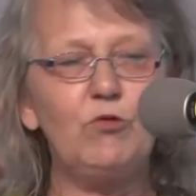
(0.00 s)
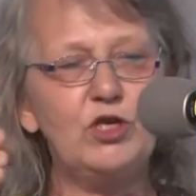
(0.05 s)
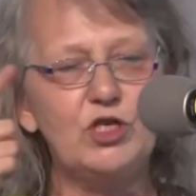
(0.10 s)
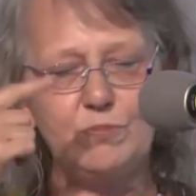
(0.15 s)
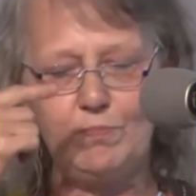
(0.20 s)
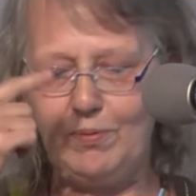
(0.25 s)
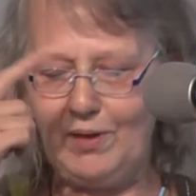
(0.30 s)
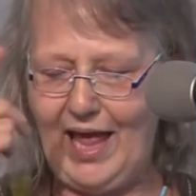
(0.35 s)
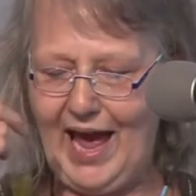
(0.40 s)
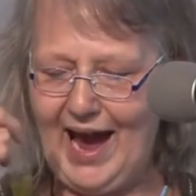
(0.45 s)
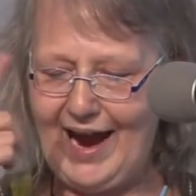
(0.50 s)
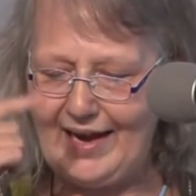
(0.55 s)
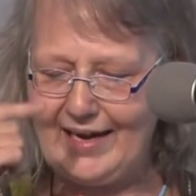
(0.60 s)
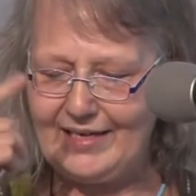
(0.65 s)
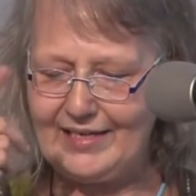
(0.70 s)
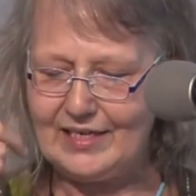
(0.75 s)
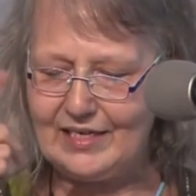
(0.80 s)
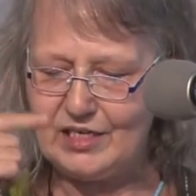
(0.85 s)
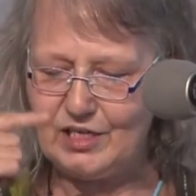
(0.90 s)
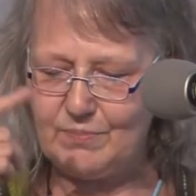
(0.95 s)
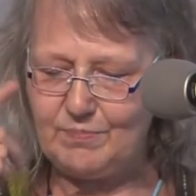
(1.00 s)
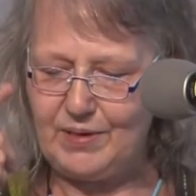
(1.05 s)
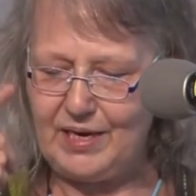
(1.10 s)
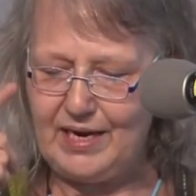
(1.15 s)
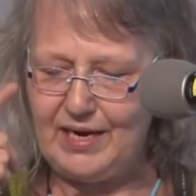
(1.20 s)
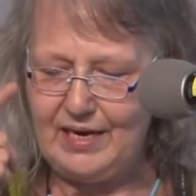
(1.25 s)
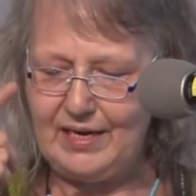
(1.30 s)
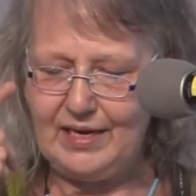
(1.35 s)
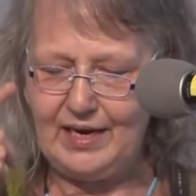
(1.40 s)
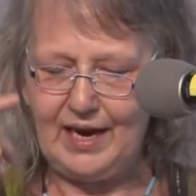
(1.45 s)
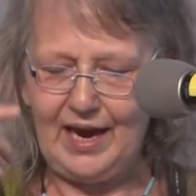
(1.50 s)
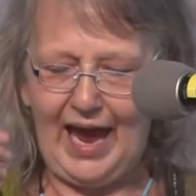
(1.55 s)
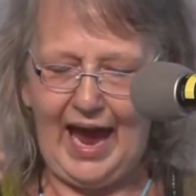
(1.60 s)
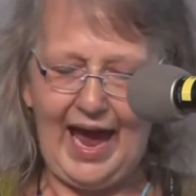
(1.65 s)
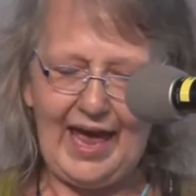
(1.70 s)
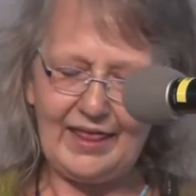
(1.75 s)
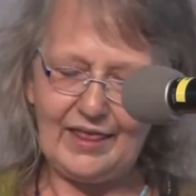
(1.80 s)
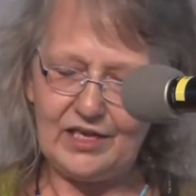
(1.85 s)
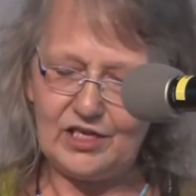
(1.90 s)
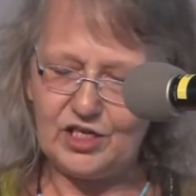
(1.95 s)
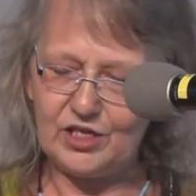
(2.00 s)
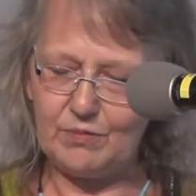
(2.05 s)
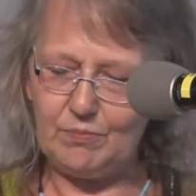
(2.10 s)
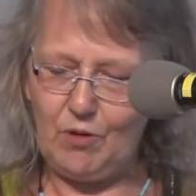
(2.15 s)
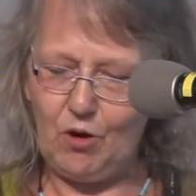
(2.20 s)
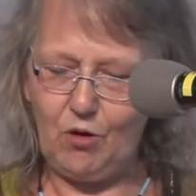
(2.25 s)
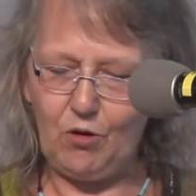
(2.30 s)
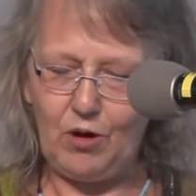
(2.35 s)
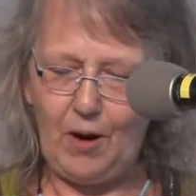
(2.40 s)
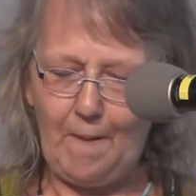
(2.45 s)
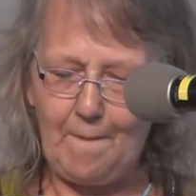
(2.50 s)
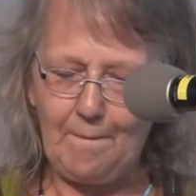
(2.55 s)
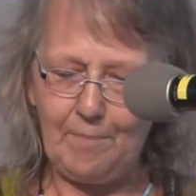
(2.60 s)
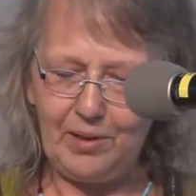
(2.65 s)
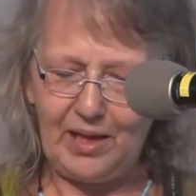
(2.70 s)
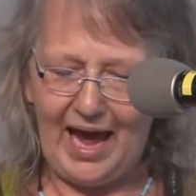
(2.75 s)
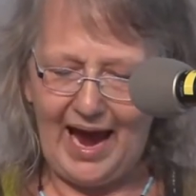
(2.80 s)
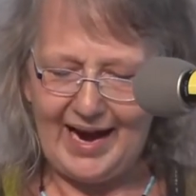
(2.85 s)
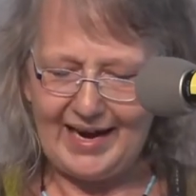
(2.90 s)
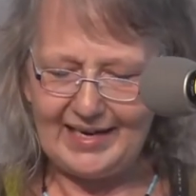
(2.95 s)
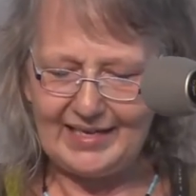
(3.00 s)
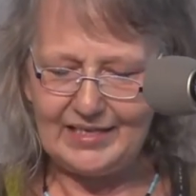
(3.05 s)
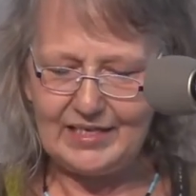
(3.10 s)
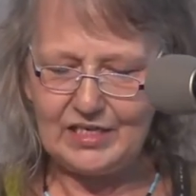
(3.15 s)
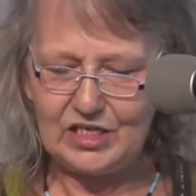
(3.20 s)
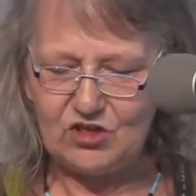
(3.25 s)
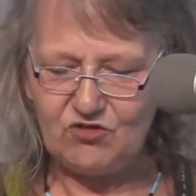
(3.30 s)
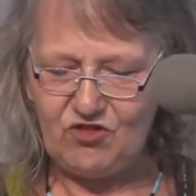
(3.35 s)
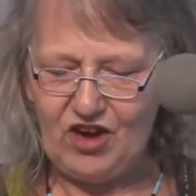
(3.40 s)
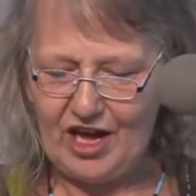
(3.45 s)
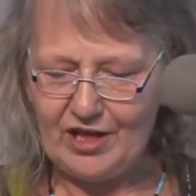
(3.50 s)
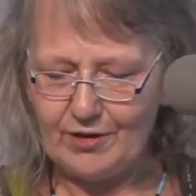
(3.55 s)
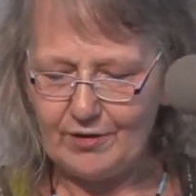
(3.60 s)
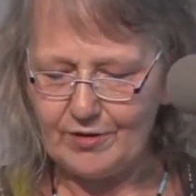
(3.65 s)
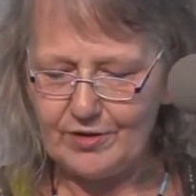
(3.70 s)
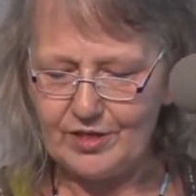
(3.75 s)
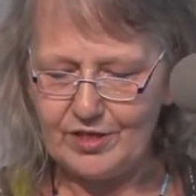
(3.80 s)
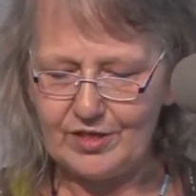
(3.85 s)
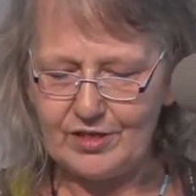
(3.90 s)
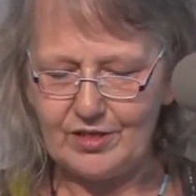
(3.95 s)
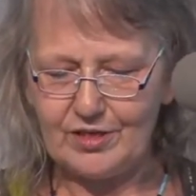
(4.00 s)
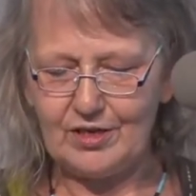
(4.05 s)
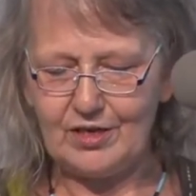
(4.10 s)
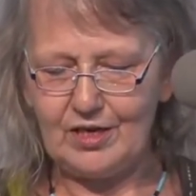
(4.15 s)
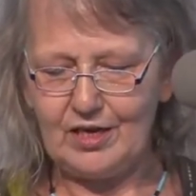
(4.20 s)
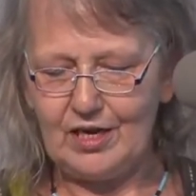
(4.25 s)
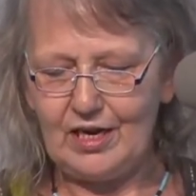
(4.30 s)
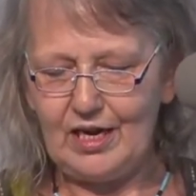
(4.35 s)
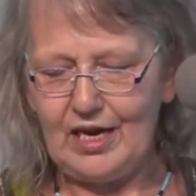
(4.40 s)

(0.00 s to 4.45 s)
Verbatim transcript: which blackened his beak, and the smoke blackened his feathers.